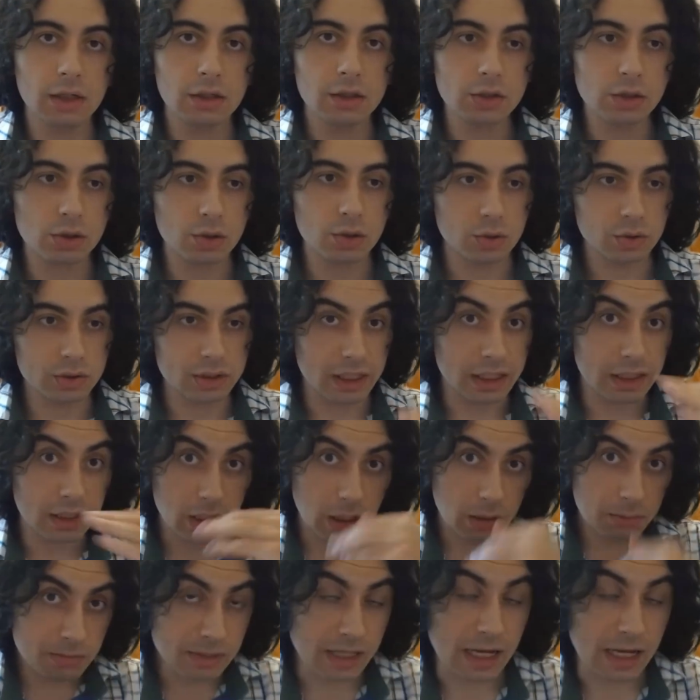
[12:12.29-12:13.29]
So they
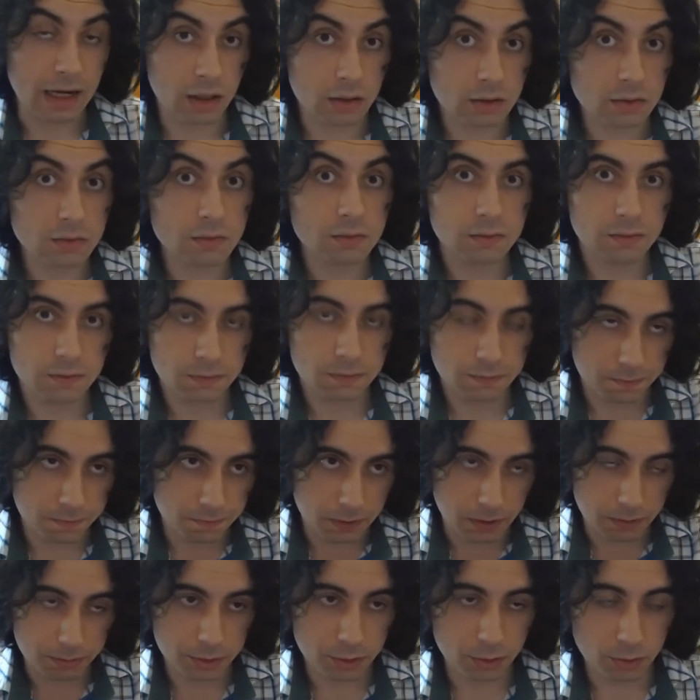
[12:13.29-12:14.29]
come down
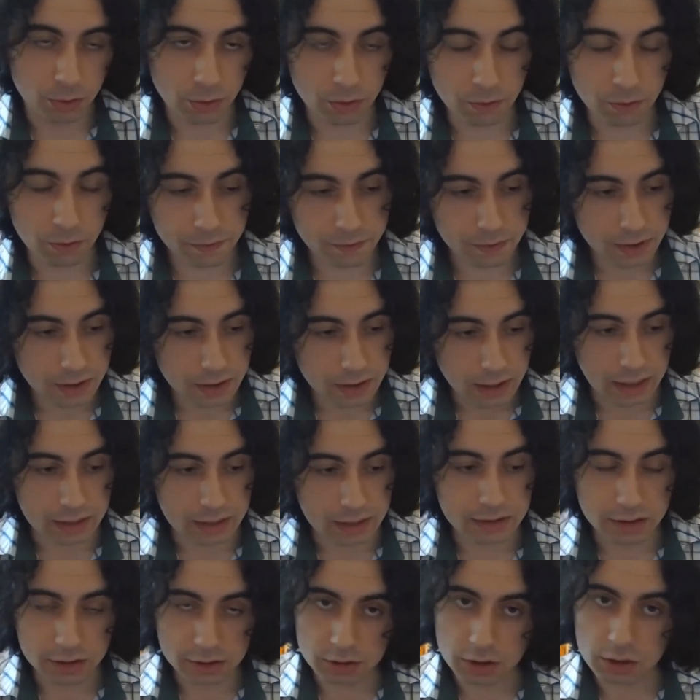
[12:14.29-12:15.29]
from the north
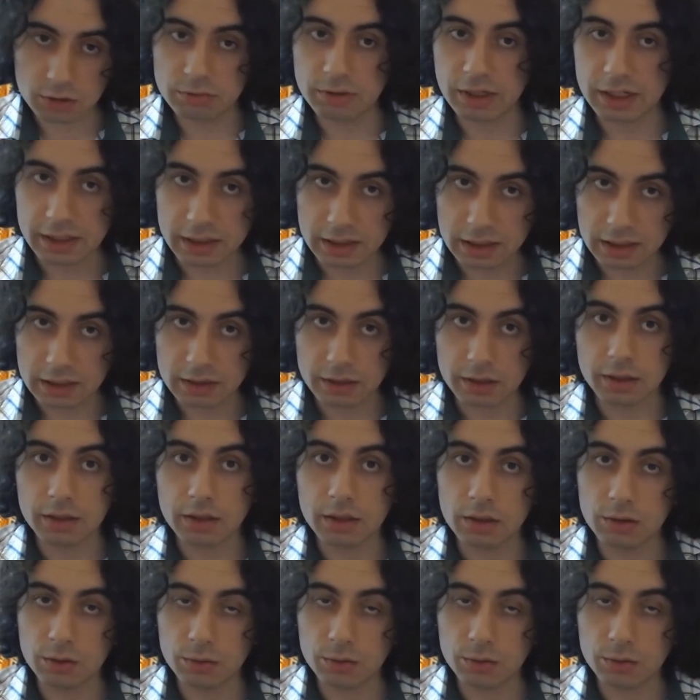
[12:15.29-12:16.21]
and they start raiding and